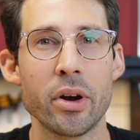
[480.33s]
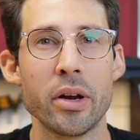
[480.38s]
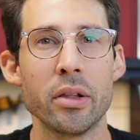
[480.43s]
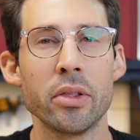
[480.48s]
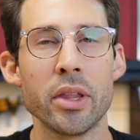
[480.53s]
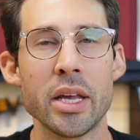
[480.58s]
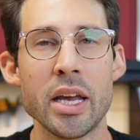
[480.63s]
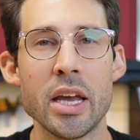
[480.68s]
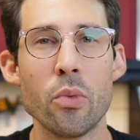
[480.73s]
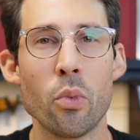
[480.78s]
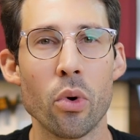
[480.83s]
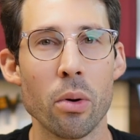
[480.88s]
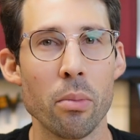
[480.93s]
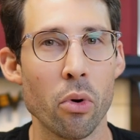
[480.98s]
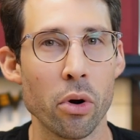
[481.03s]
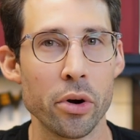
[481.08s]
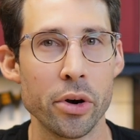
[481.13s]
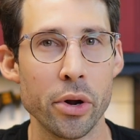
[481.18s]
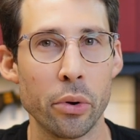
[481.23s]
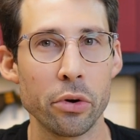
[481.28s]
lead were
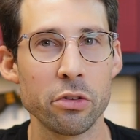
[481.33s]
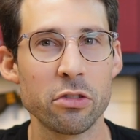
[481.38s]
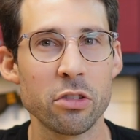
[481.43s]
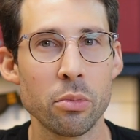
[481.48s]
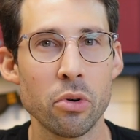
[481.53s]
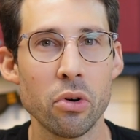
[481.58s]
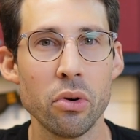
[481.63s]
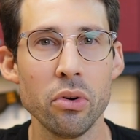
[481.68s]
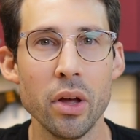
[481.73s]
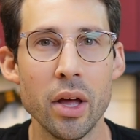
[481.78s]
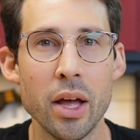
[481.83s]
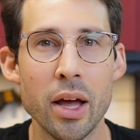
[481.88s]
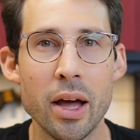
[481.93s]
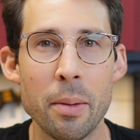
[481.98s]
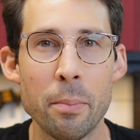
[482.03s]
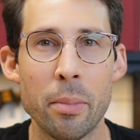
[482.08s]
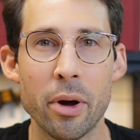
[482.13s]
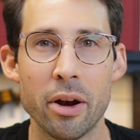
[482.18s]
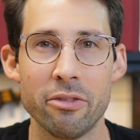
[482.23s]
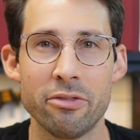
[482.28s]
more noticeable,
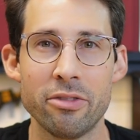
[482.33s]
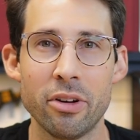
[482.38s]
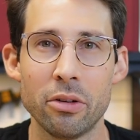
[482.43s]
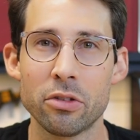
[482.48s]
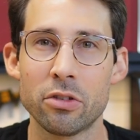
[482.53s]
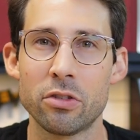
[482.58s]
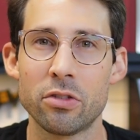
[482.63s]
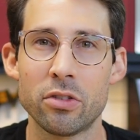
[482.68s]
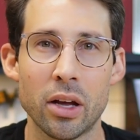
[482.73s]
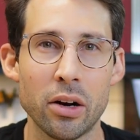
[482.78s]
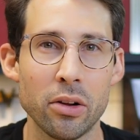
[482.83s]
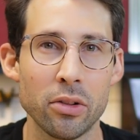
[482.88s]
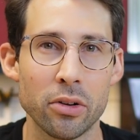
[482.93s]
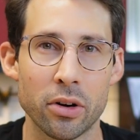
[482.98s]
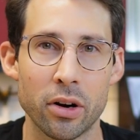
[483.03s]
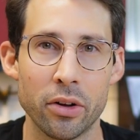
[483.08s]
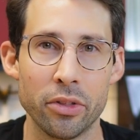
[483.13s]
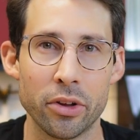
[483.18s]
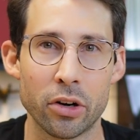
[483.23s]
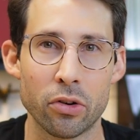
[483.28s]
but it felt
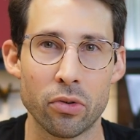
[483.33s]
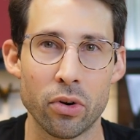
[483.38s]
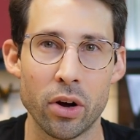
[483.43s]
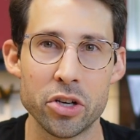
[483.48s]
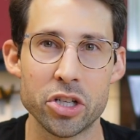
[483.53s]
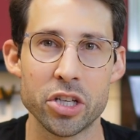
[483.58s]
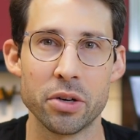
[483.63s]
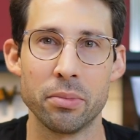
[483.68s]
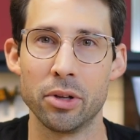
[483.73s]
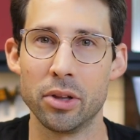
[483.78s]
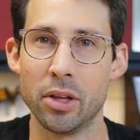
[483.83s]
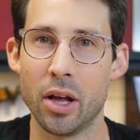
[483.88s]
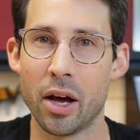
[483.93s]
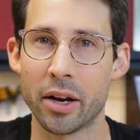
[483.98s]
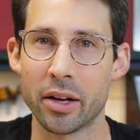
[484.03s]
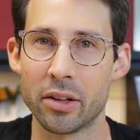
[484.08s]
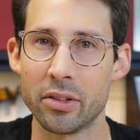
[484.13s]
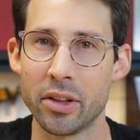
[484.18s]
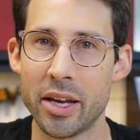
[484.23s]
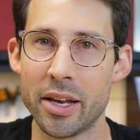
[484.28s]
subtler on the crunch and
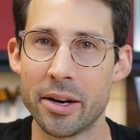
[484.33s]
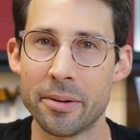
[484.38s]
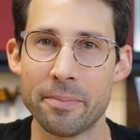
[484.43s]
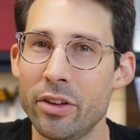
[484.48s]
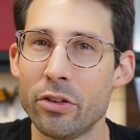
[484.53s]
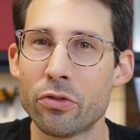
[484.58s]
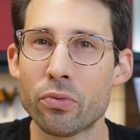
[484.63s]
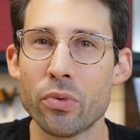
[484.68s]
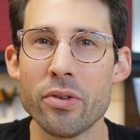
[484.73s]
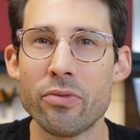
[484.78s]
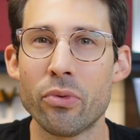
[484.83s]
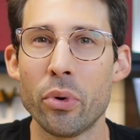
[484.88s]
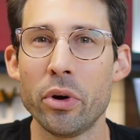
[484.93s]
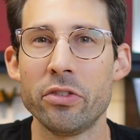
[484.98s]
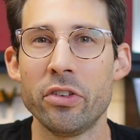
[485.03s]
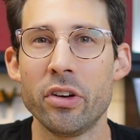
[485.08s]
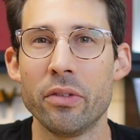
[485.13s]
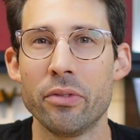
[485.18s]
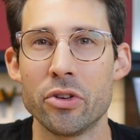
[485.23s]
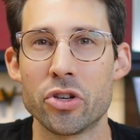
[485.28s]
melodic lead. This
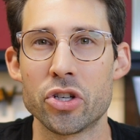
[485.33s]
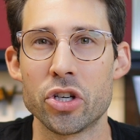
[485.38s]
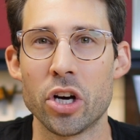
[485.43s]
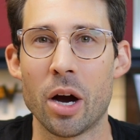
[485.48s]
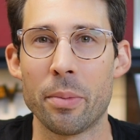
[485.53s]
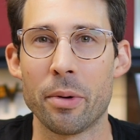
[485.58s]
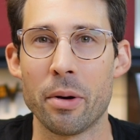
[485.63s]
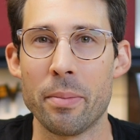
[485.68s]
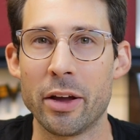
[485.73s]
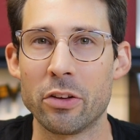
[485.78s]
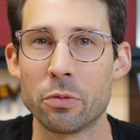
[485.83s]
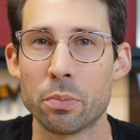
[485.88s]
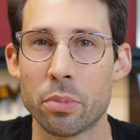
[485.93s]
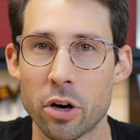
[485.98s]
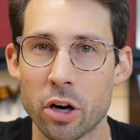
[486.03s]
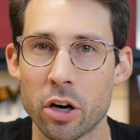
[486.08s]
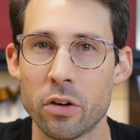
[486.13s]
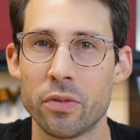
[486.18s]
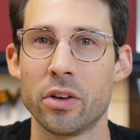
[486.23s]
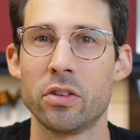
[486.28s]
revoicing of the chopper makes
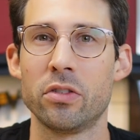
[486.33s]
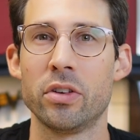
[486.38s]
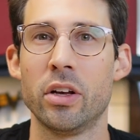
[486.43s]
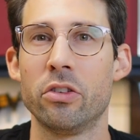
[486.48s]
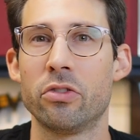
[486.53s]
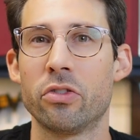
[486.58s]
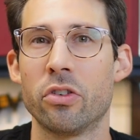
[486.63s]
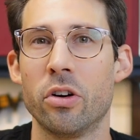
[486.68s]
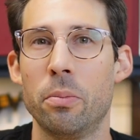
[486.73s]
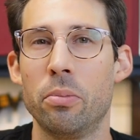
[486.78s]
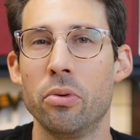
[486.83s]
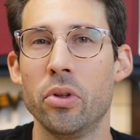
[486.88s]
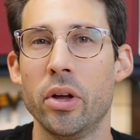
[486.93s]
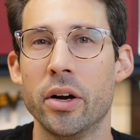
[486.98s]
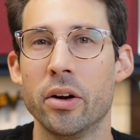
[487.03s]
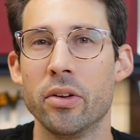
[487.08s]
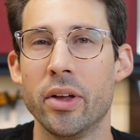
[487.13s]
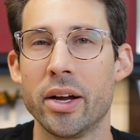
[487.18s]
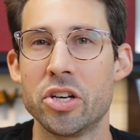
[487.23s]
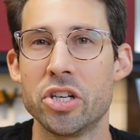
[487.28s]
perfect sense for a
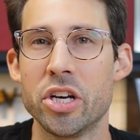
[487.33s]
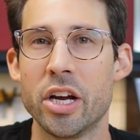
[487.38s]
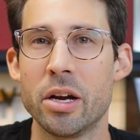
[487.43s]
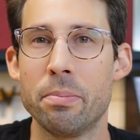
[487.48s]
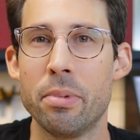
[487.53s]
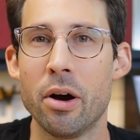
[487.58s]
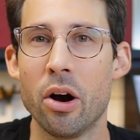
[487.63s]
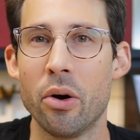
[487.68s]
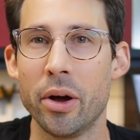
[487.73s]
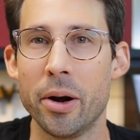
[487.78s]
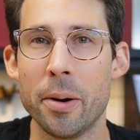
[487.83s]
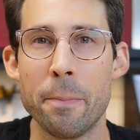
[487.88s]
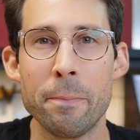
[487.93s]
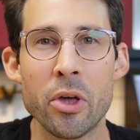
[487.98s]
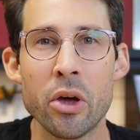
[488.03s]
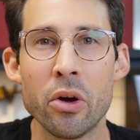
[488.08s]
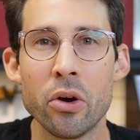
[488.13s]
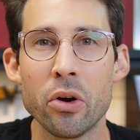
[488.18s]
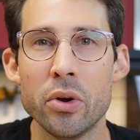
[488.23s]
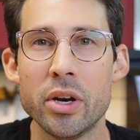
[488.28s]
player like Jake Bowen,
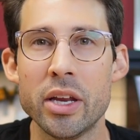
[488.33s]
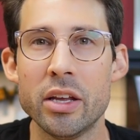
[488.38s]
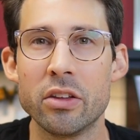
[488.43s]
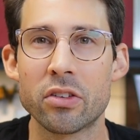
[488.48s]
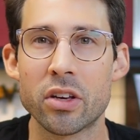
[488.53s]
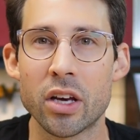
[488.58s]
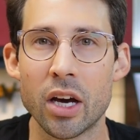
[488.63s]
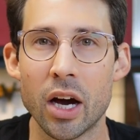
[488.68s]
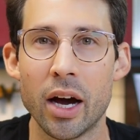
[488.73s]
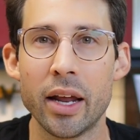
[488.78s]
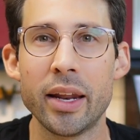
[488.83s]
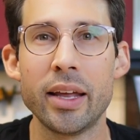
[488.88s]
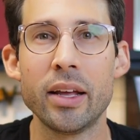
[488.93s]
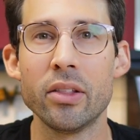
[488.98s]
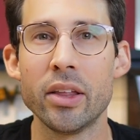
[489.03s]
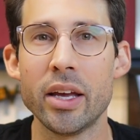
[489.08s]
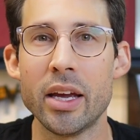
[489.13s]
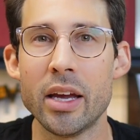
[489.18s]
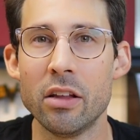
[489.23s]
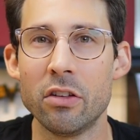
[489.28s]
who needs cutting
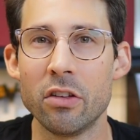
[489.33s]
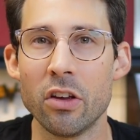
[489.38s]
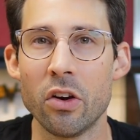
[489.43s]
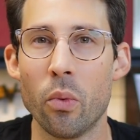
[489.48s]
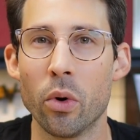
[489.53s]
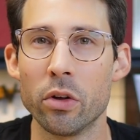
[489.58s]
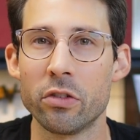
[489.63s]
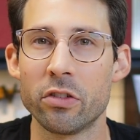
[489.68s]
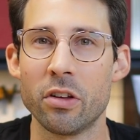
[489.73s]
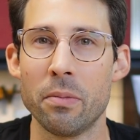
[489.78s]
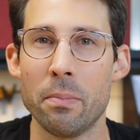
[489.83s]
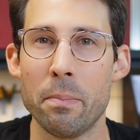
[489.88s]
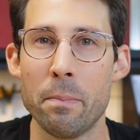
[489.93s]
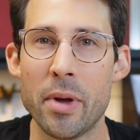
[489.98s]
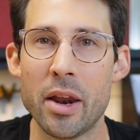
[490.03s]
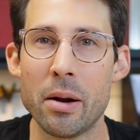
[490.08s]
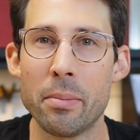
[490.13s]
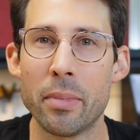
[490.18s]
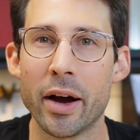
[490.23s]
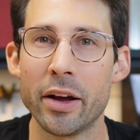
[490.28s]
leads and wants to
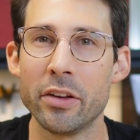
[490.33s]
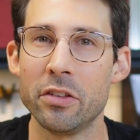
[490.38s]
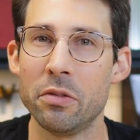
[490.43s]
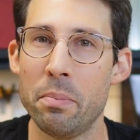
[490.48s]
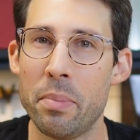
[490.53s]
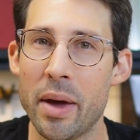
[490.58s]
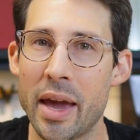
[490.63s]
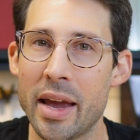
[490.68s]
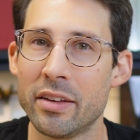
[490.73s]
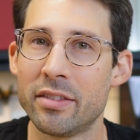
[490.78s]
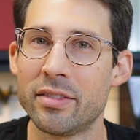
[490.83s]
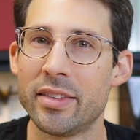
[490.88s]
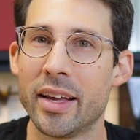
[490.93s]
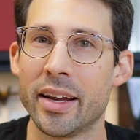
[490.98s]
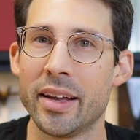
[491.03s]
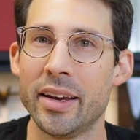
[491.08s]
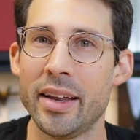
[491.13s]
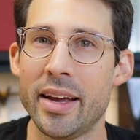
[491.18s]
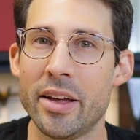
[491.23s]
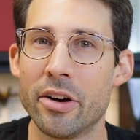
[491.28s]
minimize bass that
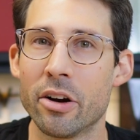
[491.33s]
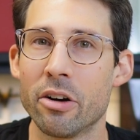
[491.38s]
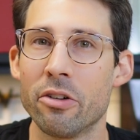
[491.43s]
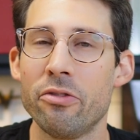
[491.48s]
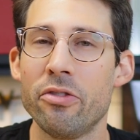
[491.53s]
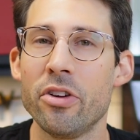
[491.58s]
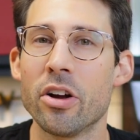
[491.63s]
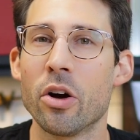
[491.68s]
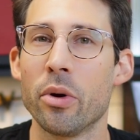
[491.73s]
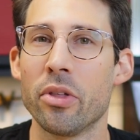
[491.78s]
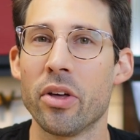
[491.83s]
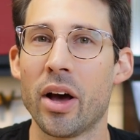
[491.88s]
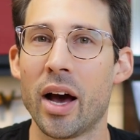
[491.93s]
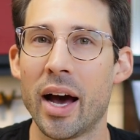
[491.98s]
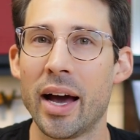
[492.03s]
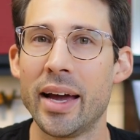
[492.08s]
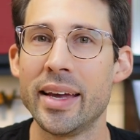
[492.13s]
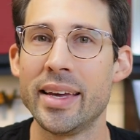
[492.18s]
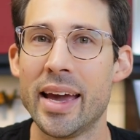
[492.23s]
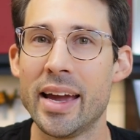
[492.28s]
can interfere with
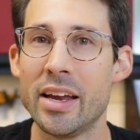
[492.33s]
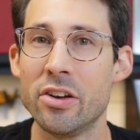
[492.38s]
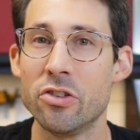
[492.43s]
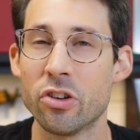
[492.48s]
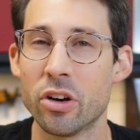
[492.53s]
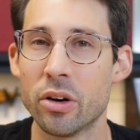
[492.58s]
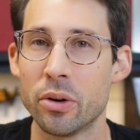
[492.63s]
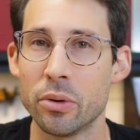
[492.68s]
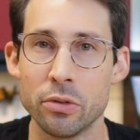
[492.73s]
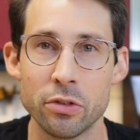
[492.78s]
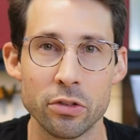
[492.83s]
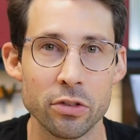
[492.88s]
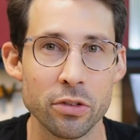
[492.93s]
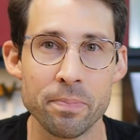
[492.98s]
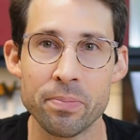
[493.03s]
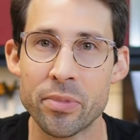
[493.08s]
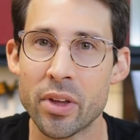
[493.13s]
high-gain tones.